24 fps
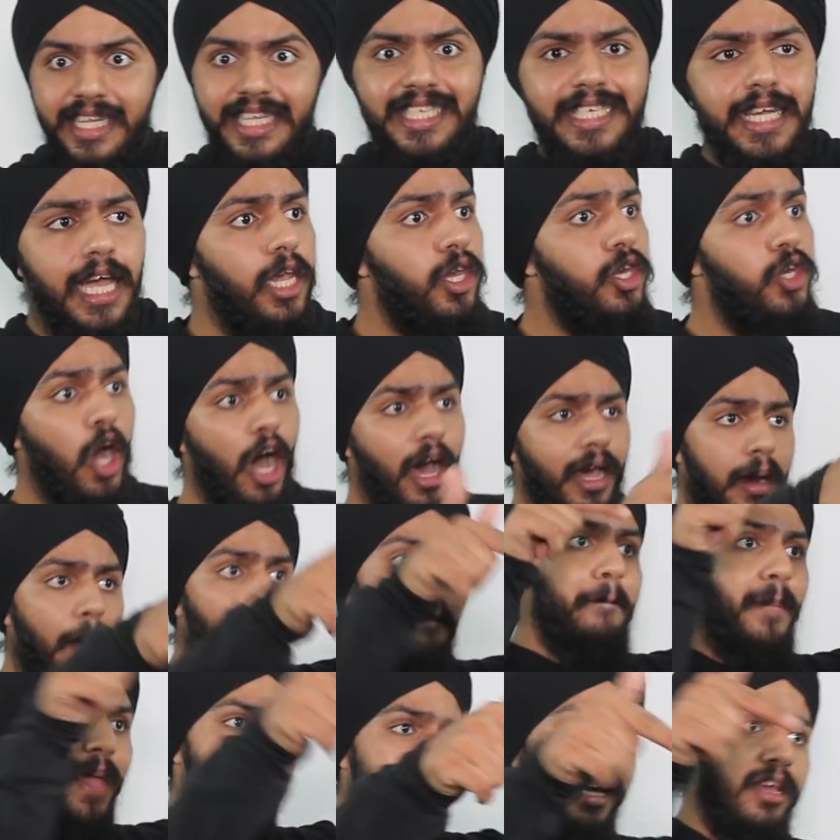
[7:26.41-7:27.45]
Teacher,
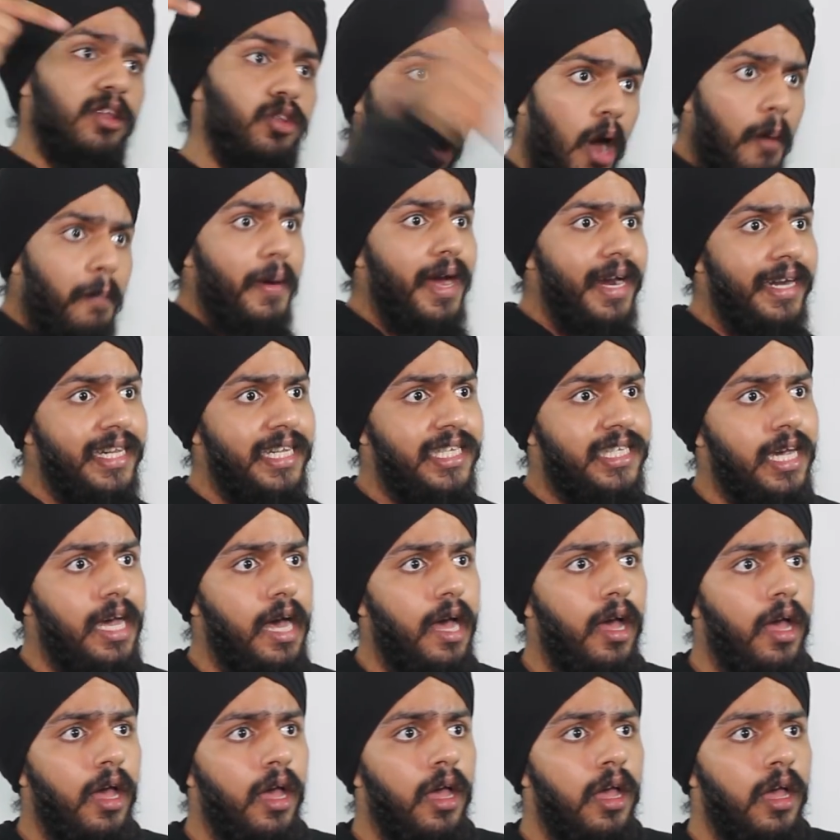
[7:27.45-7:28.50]
you're a big robber,
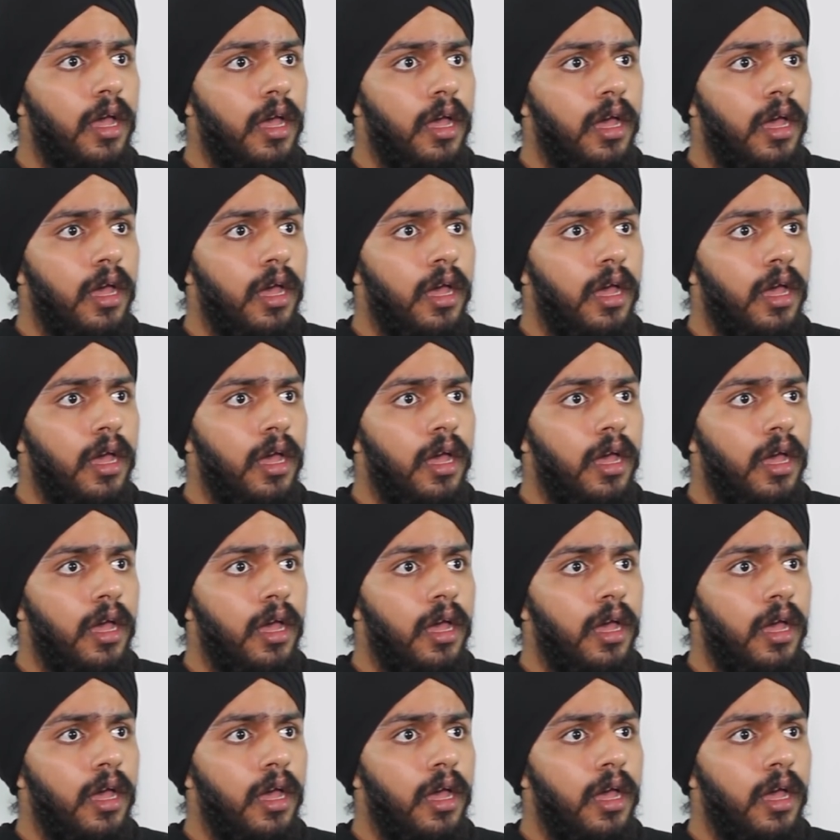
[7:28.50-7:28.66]
teacher.